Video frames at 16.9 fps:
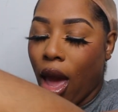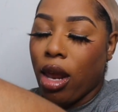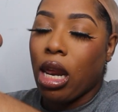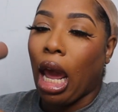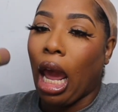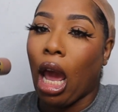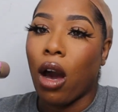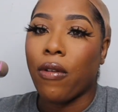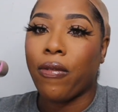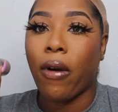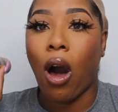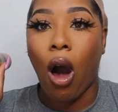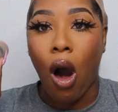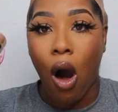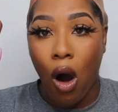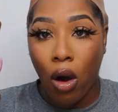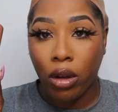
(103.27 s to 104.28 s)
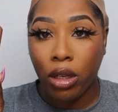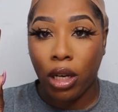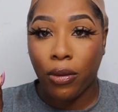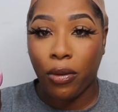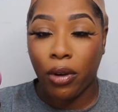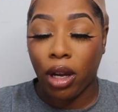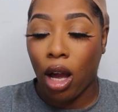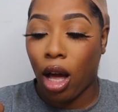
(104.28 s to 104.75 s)
They have all
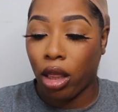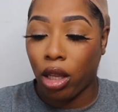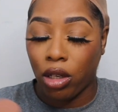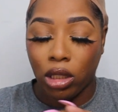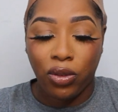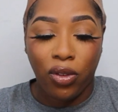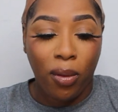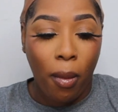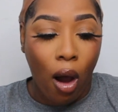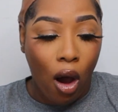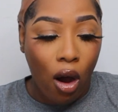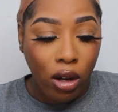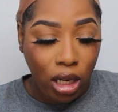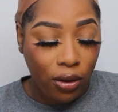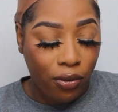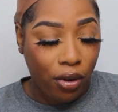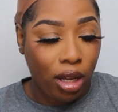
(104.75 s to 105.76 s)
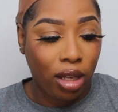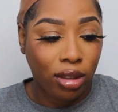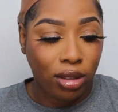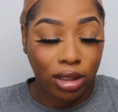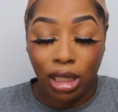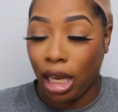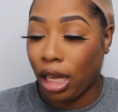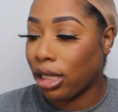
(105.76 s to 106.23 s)
different colors from all different
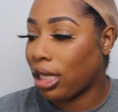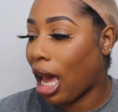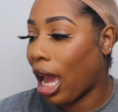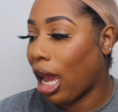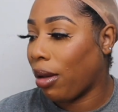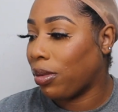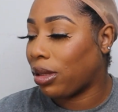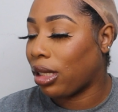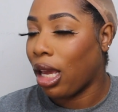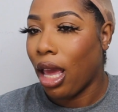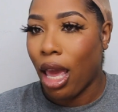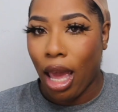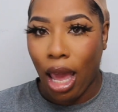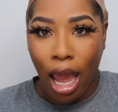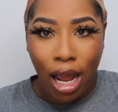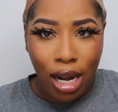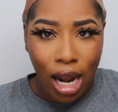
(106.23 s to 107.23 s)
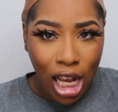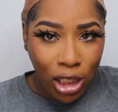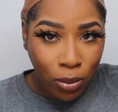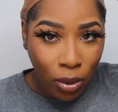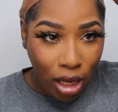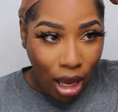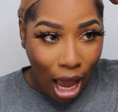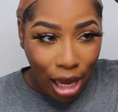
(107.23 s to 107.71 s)
skin types, and that's
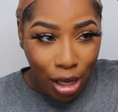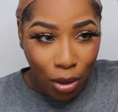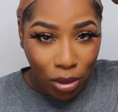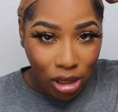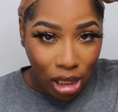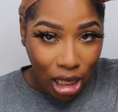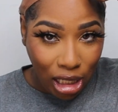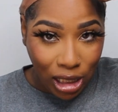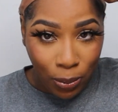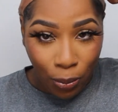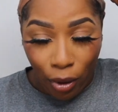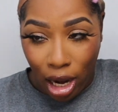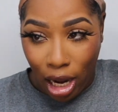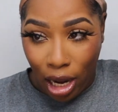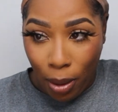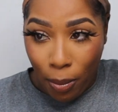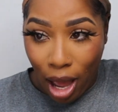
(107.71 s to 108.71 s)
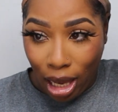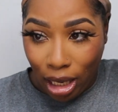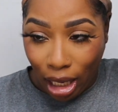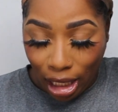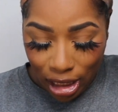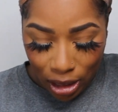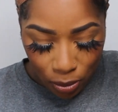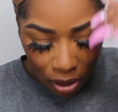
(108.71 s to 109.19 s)
what I usually spray my
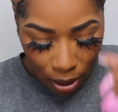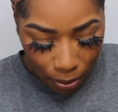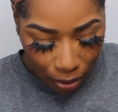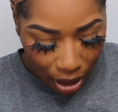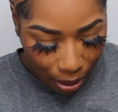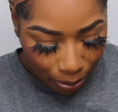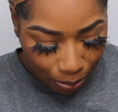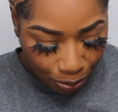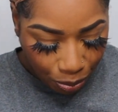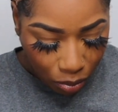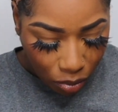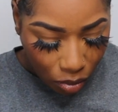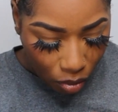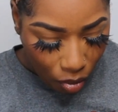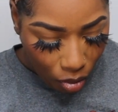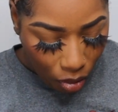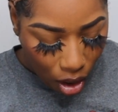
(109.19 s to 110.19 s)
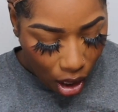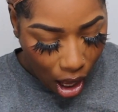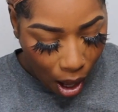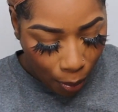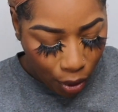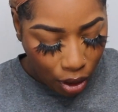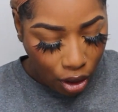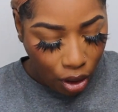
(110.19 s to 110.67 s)
lace with. But
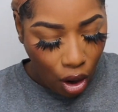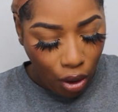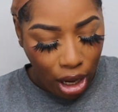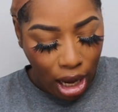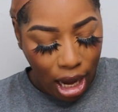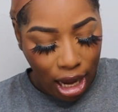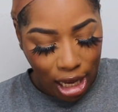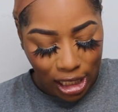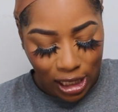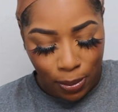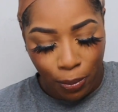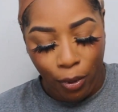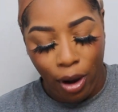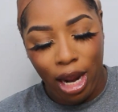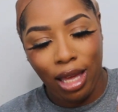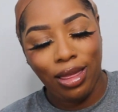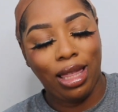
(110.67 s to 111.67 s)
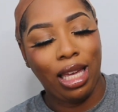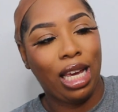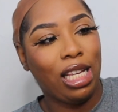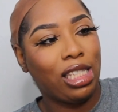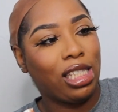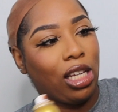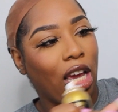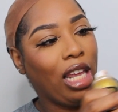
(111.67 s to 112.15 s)
I'm going to go ahead and spray
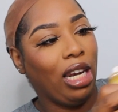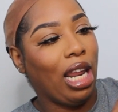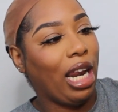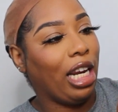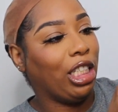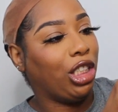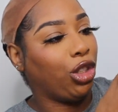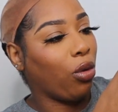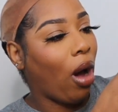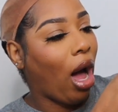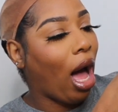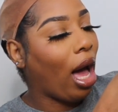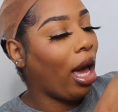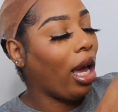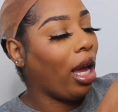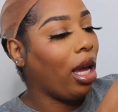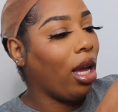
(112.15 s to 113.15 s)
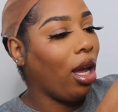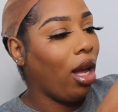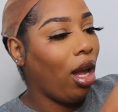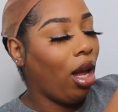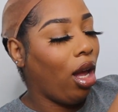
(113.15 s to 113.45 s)
this and let it dry.